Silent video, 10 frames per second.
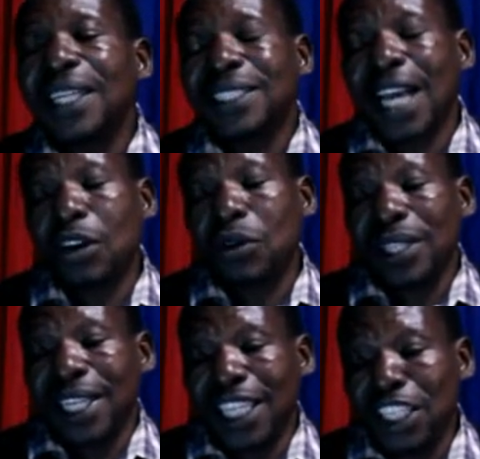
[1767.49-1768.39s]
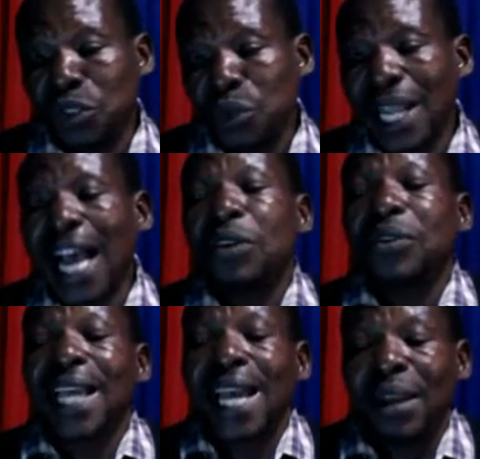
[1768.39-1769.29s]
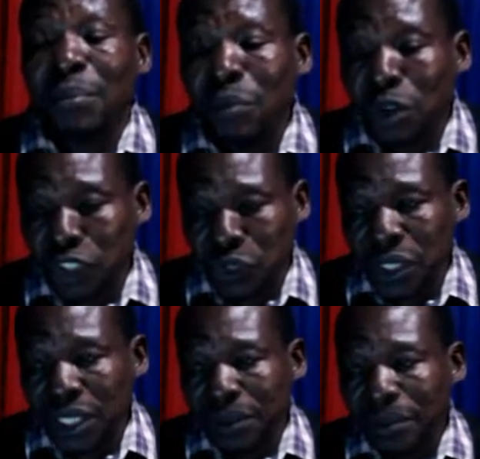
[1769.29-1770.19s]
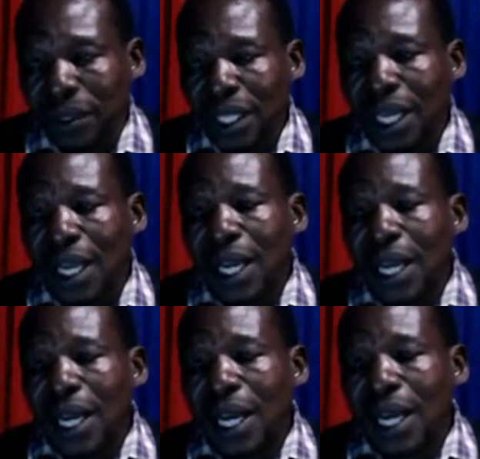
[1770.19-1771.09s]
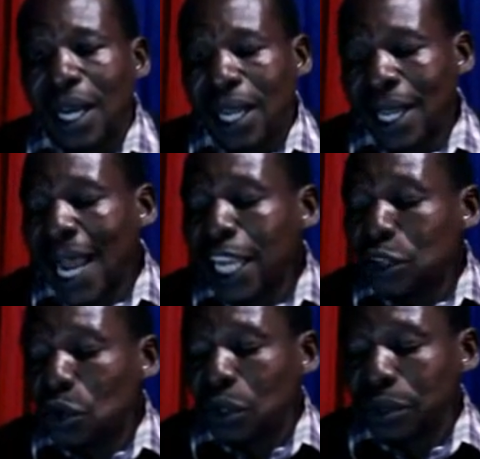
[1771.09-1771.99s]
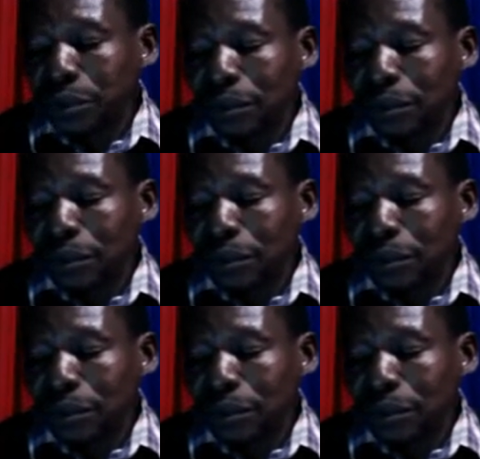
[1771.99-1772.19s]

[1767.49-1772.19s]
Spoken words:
tackle the issues, handle their emotions. And I know,